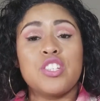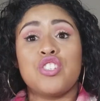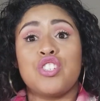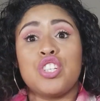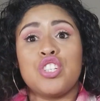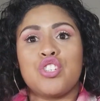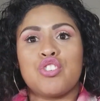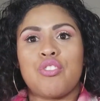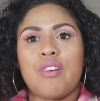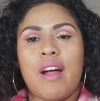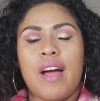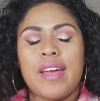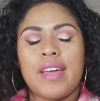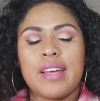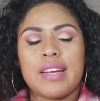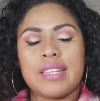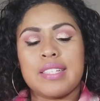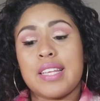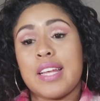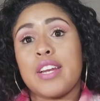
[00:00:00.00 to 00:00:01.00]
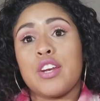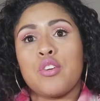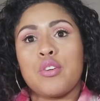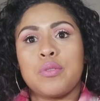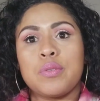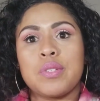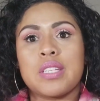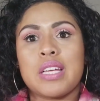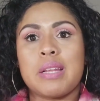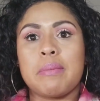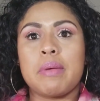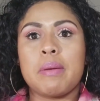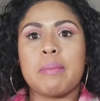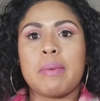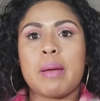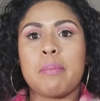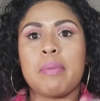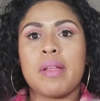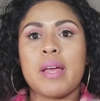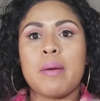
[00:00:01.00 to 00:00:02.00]
to try it, because I didn't know it was going to be in
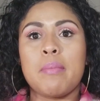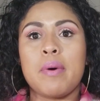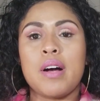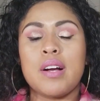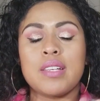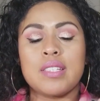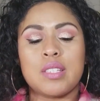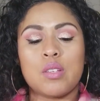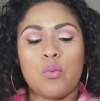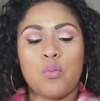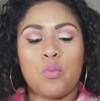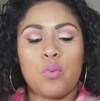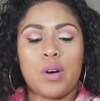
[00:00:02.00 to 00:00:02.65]
my play box,